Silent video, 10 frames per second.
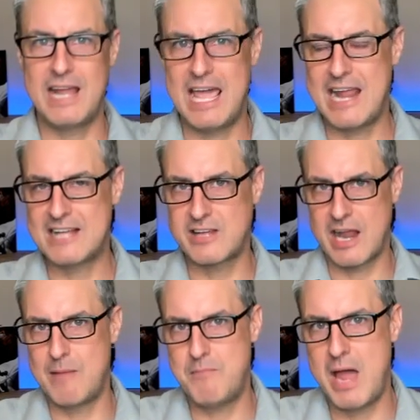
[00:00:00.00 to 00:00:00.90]
And as I
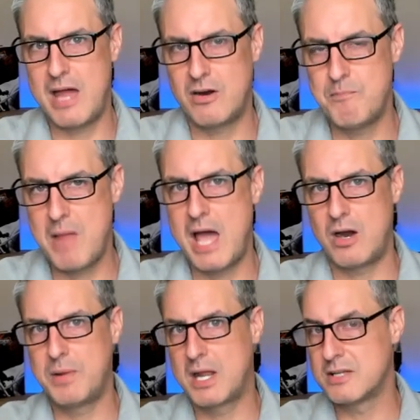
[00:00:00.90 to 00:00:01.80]
got madder and madder
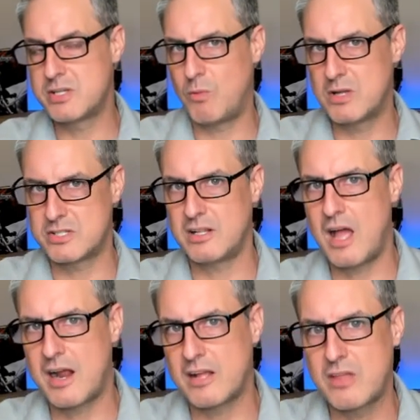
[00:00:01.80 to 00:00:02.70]
because it wasn't the
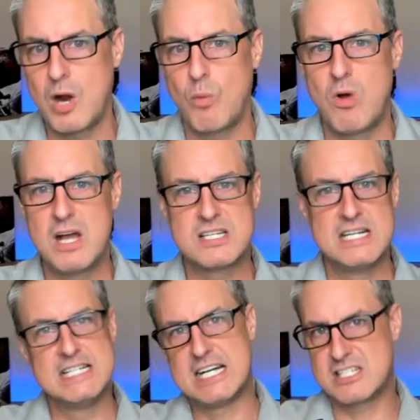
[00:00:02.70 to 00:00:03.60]
lock I thought it was,
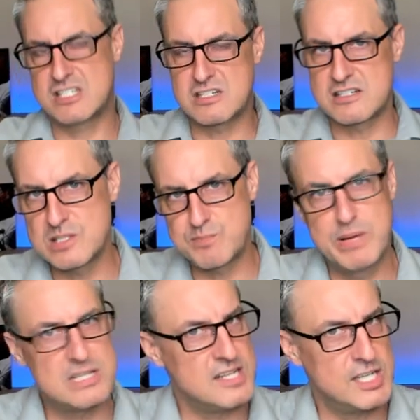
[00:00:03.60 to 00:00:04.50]
I just turned the
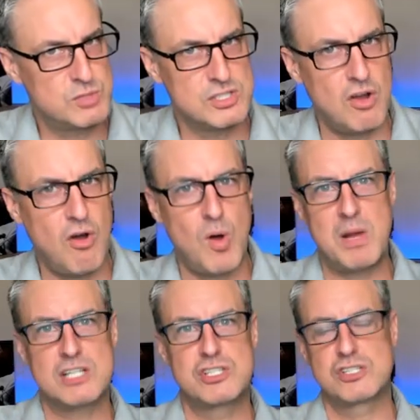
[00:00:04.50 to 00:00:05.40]
pick locks with all
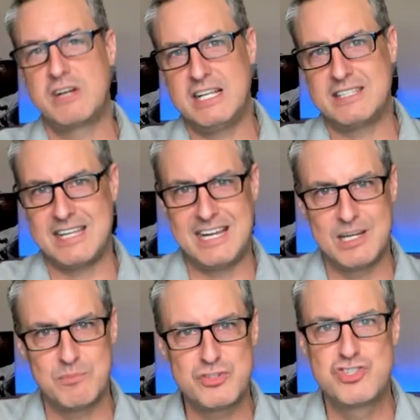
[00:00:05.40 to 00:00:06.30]
my strength, and I
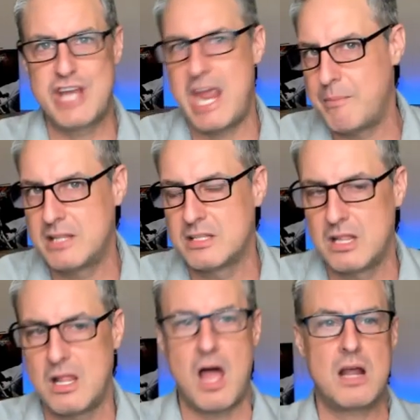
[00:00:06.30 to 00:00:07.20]
ended up jamming the
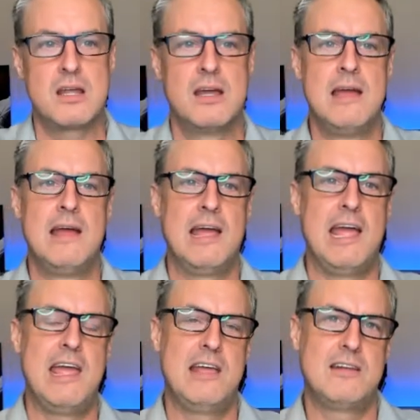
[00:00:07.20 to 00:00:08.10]
lock,
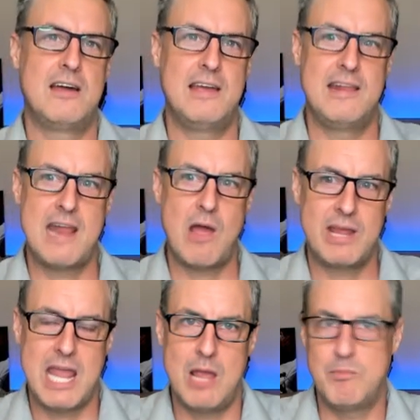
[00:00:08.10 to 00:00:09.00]
and now it
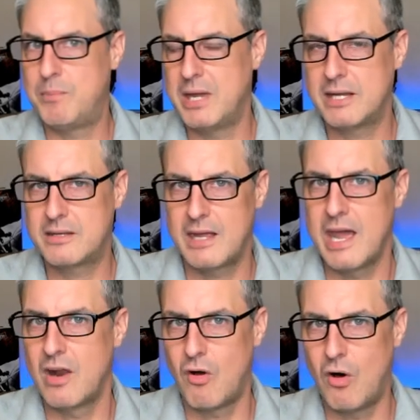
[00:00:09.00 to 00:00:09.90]
can't be picked
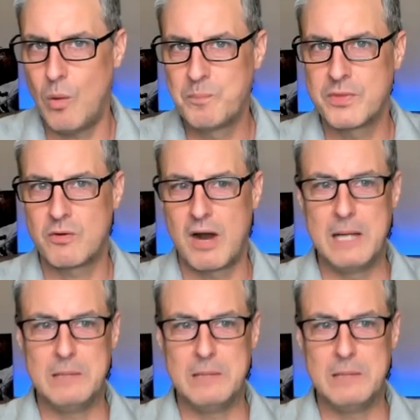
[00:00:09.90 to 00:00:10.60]
at all, right?